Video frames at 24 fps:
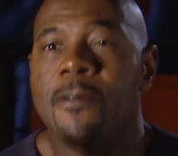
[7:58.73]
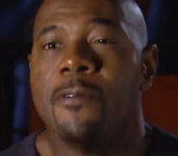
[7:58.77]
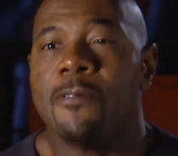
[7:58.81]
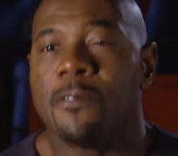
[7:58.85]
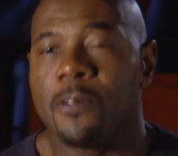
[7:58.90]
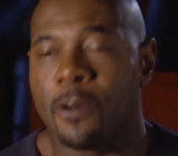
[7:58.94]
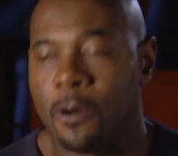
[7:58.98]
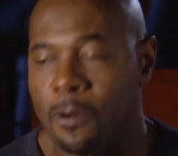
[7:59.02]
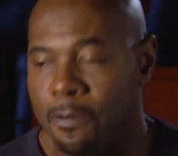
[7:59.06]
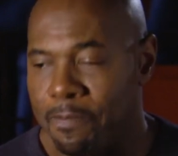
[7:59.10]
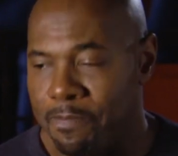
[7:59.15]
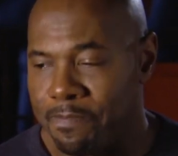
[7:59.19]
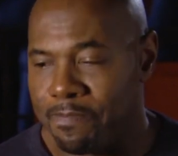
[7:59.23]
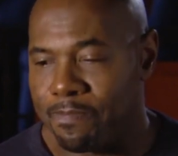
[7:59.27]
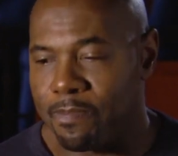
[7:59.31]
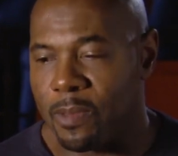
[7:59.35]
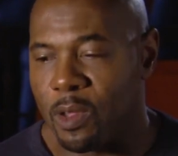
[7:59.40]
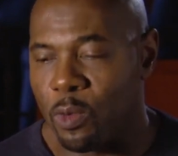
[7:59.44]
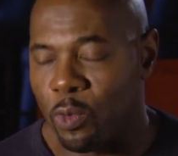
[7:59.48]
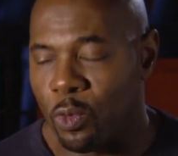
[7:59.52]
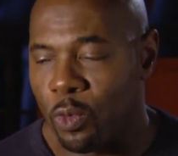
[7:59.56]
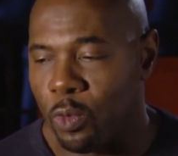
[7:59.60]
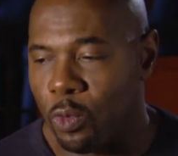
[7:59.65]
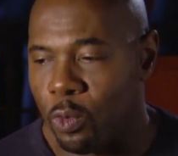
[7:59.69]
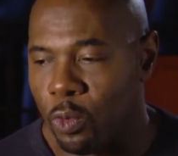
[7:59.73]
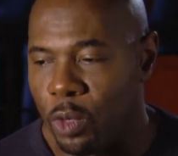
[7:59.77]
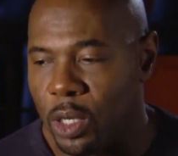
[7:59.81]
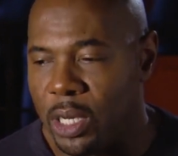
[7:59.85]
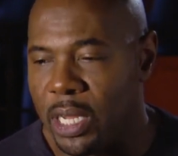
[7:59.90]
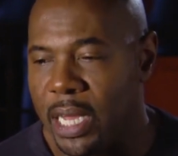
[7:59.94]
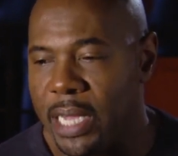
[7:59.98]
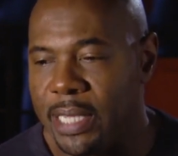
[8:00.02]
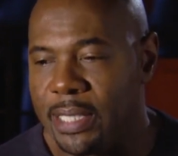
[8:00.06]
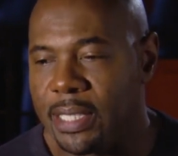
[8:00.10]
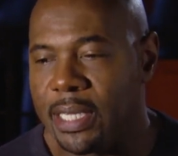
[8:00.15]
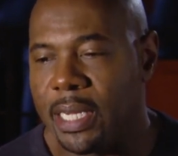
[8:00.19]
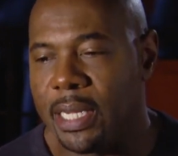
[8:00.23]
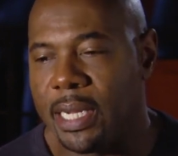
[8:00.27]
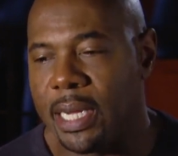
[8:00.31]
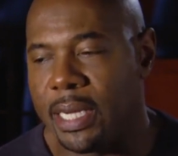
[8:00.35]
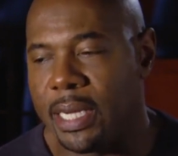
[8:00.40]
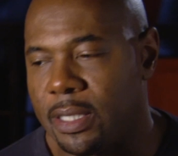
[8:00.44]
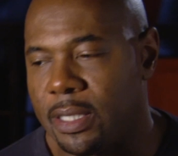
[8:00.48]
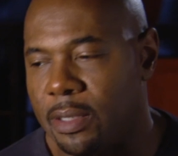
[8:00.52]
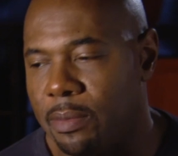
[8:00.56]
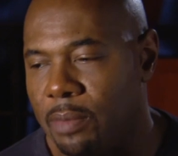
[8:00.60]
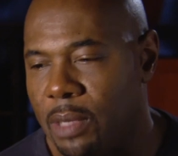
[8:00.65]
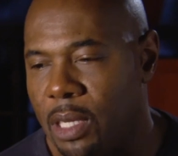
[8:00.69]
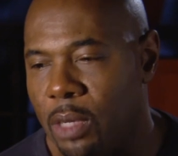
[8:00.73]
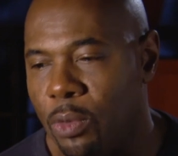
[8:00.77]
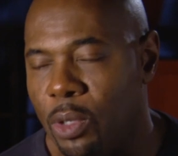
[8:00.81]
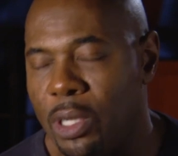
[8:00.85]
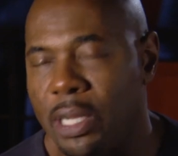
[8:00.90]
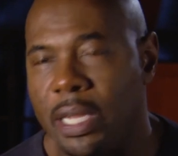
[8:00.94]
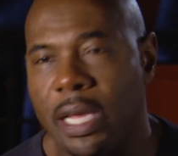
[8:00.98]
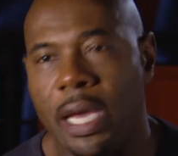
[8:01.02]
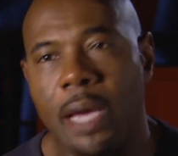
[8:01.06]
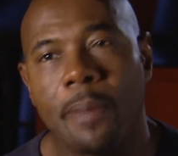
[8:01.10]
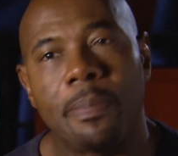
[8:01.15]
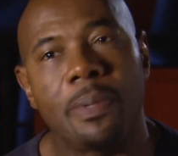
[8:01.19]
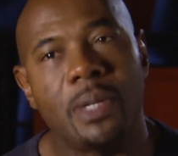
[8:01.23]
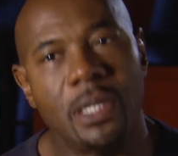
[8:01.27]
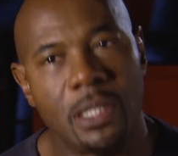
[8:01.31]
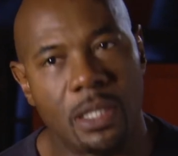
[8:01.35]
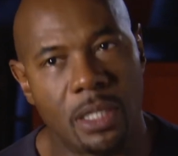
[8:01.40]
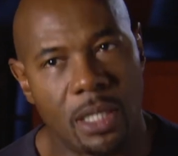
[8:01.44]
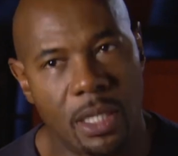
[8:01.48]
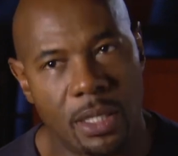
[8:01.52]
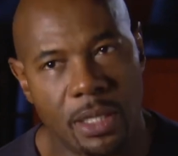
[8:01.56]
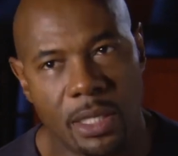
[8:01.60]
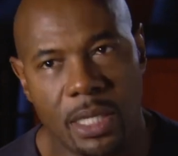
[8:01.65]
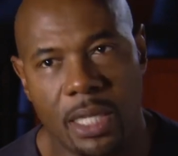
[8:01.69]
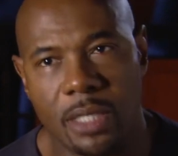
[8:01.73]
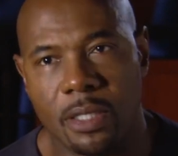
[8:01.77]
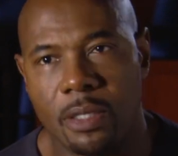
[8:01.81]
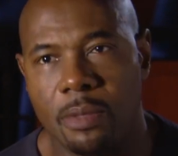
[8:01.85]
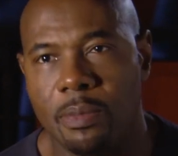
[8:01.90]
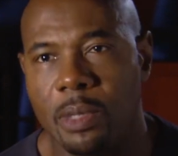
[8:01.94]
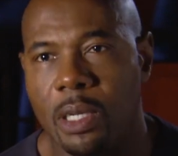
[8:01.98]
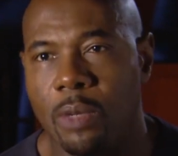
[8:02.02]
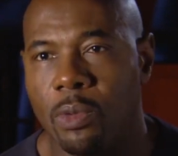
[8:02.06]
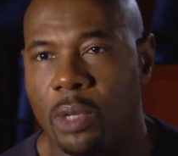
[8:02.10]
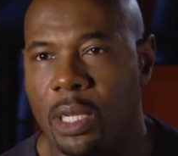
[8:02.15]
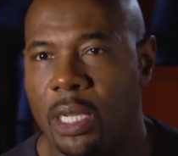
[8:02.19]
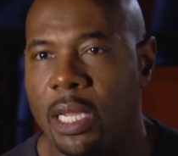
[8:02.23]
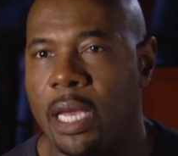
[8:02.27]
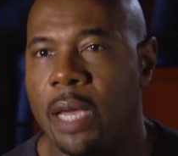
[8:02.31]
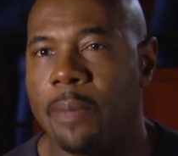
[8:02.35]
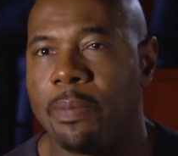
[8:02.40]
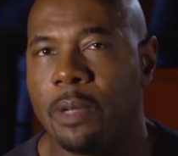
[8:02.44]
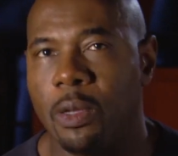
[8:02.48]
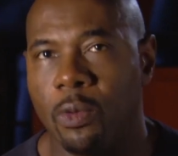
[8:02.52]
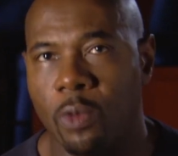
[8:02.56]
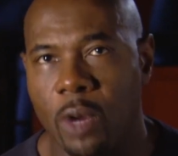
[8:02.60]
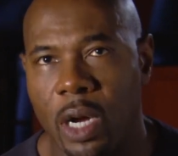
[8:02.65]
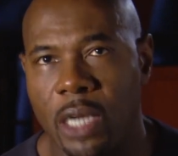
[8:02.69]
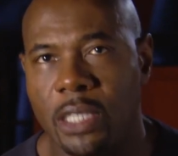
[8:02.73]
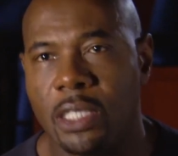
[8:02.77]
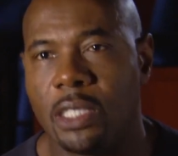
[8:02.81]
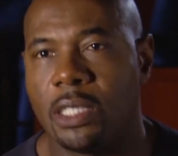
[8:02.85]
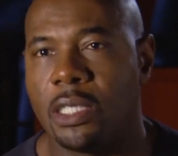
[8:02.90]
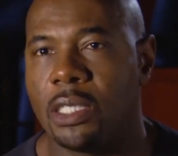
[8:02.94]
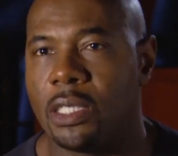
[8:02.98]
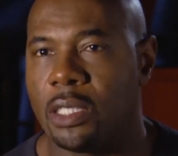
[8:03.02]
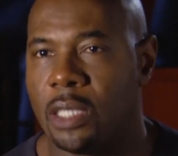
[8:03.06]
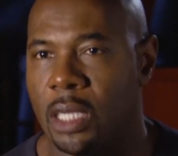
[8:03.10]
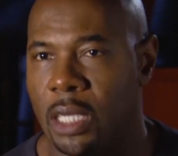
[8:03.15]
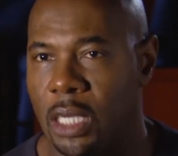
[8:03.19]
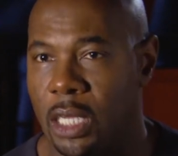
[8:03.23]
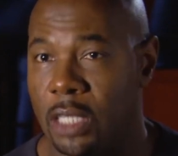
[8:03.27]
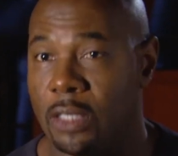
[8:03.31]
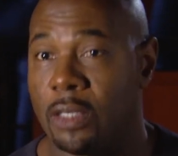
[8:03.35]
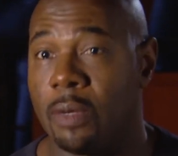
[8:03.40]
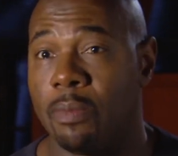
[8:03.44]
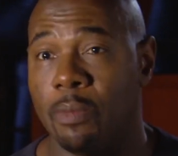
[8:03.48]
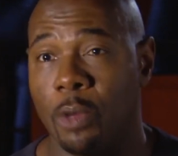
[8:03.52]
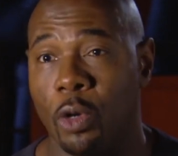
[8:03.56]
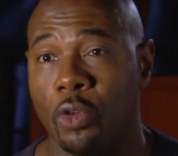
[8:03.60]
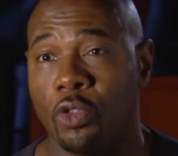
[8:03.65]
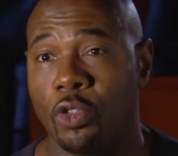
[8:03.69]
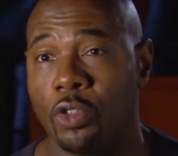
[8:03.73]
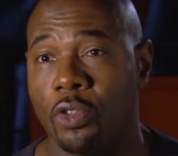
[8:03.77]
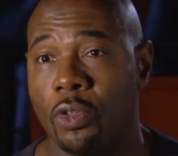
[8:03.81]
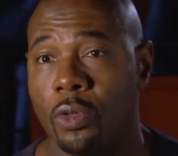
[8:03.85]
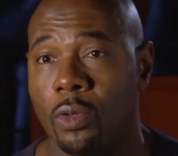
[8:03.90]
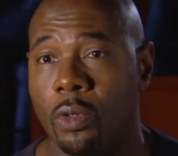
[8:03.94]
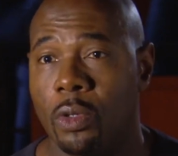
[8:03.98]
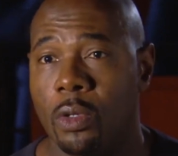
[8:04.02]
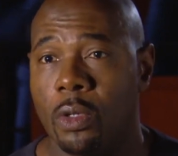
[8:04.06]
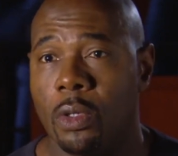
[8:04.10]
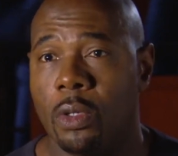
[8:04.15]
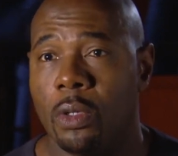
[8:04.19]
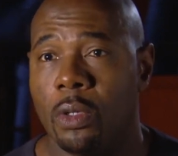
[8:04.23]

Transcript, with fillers: So w when they say to me, when Lampley says that to me, when Lampley watches it and gets emotional,